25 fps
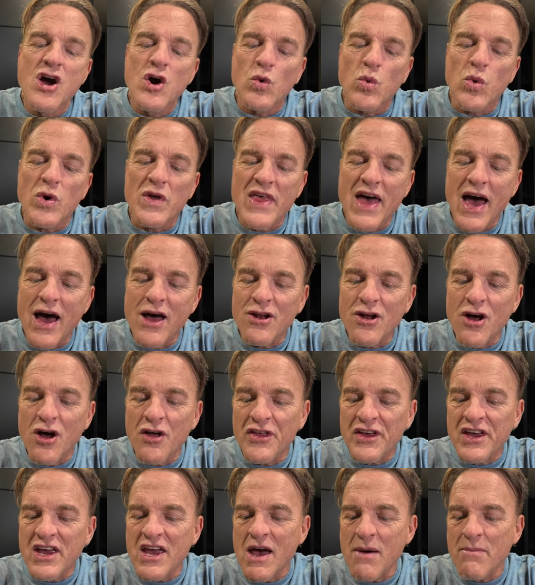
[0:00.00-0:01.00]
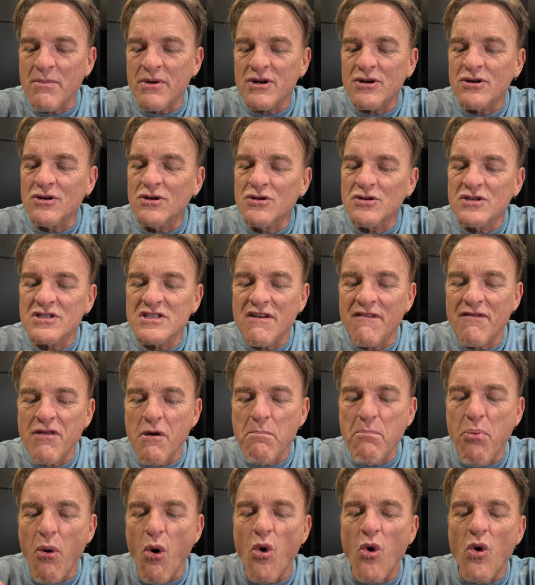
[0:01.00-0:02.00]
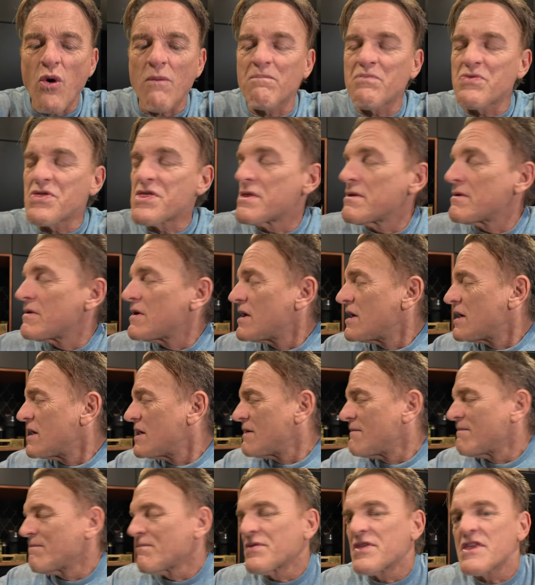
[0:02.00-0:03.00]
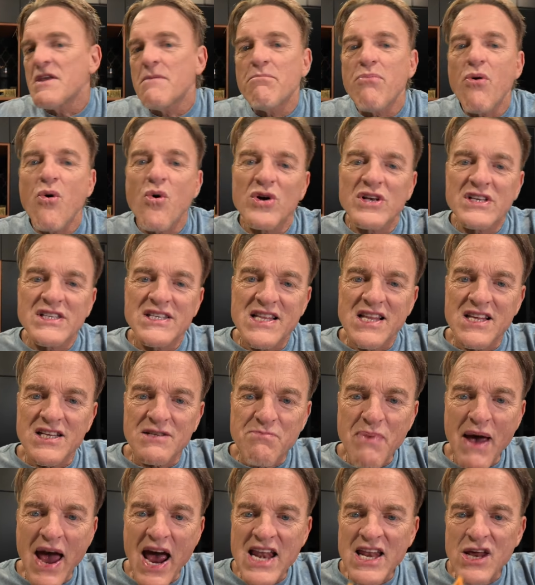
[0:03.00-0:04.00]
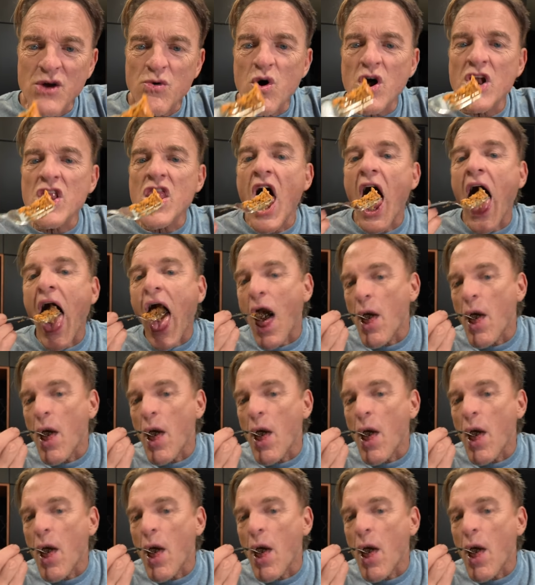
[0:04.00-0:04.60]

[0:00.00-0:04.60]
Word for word: without all the chemicals of the poisonous patty one.